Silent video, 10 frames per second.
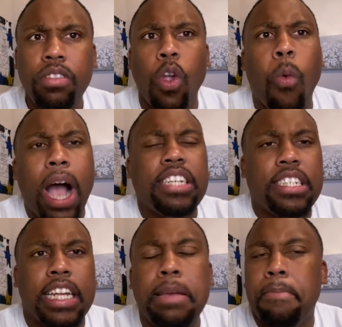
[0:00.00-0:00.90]
Why
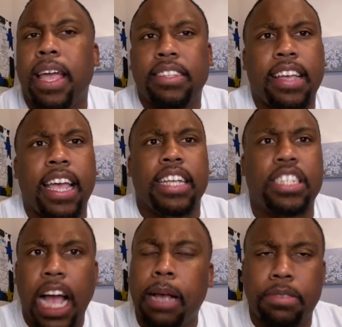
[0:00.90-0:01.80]
should he maintain
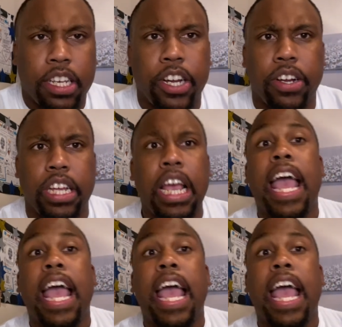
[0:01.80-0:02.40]
job security?